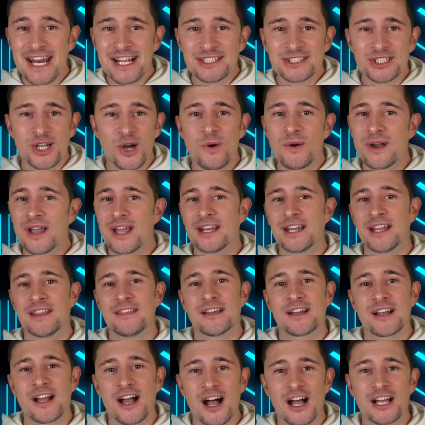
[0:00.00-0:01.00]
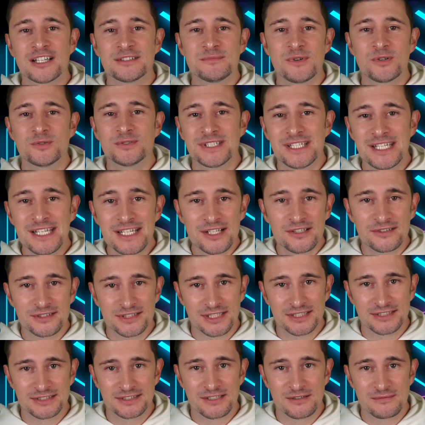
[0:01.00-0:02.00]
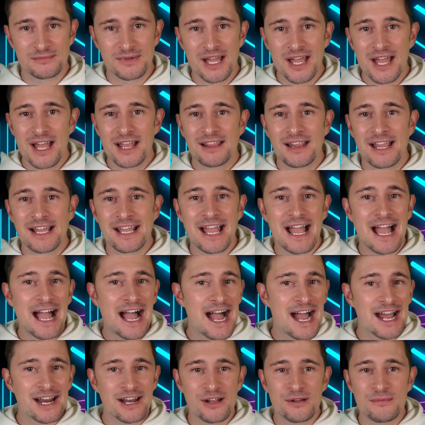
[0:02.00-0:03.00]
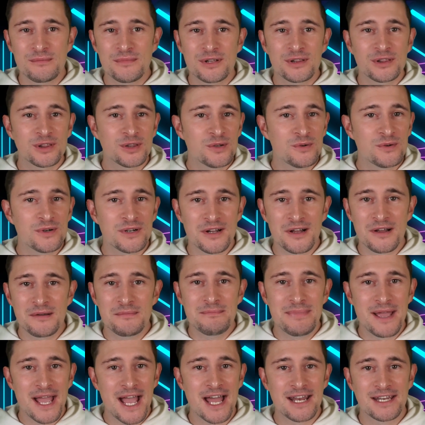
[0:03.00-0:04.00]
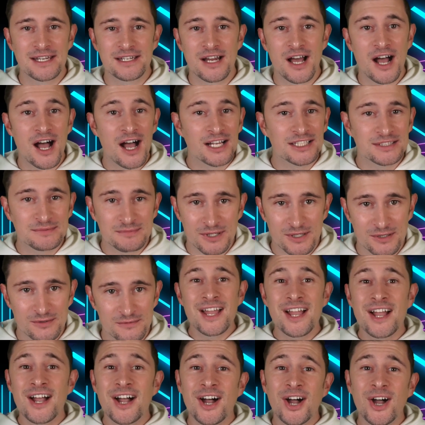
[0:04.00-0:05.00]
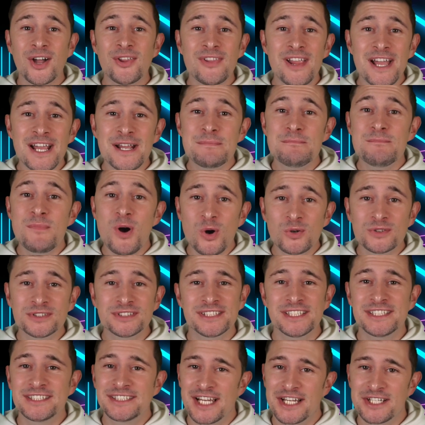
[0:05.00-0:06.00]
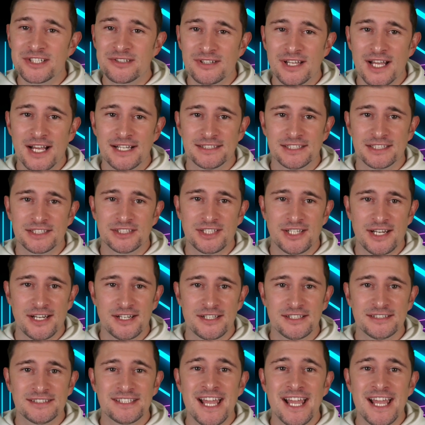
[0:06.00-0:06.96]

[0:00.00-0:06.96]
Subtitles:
token in the Cosmos ecosystem like Atom, Luna, Band, and Osmo. Unlike most decentralized exchanges,